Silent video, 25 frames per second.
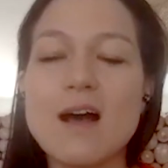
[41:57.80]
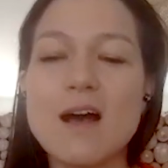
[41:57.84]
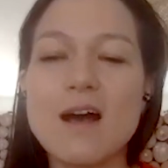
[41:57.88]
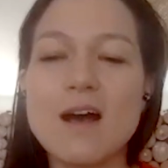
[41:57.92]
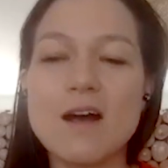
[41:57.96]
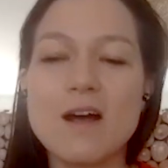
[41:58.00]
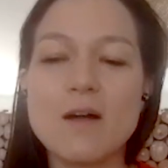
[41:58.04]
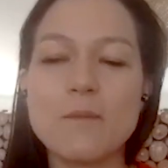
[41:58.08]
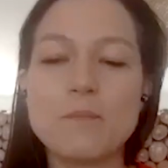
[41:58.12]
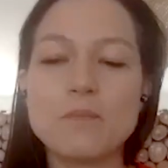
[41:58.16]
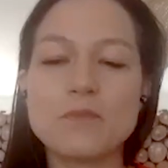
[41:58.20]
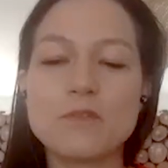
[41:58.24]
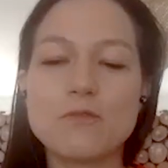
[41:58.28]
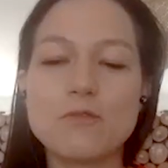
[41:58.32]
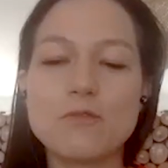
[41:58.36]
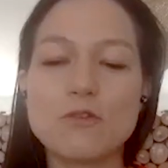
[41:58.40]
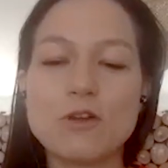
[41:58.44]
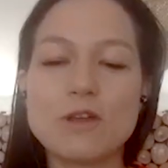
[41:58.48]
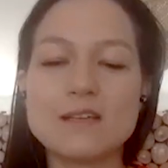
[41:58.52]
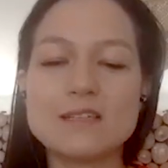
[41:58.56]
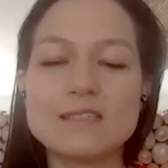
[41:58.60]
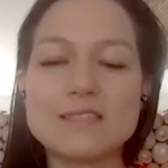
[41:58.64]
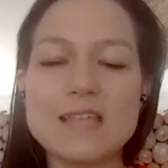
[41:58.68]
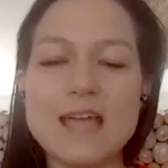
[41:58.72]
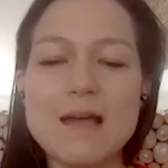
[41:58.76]
Um, for
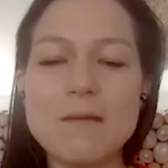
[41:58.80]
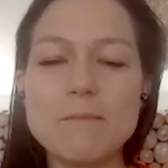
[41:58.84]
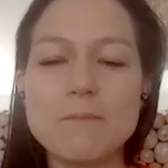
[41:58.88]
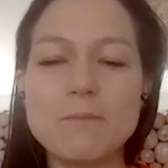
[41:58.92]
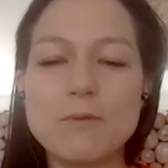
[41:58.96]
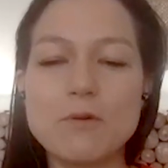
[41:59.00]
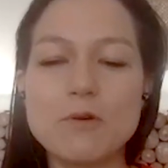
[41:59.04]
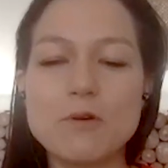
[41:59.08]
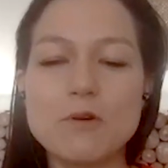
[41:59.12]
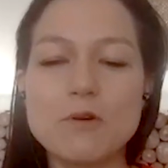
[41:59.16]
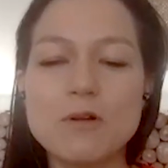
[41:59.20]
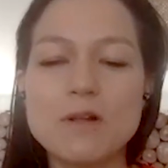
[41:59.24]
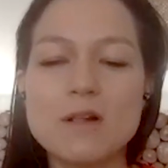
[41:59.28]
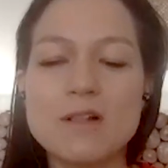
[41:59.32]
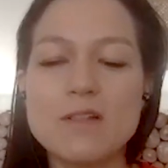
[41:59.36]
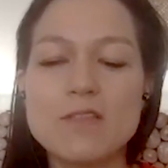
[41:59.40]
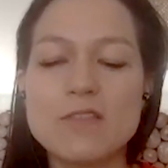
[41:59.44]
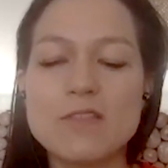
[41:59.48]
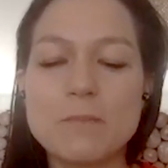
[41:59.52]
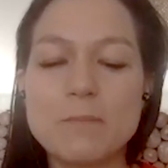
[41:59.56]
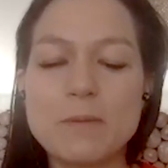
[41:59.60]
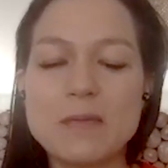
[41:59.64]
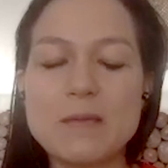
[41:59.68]
example, the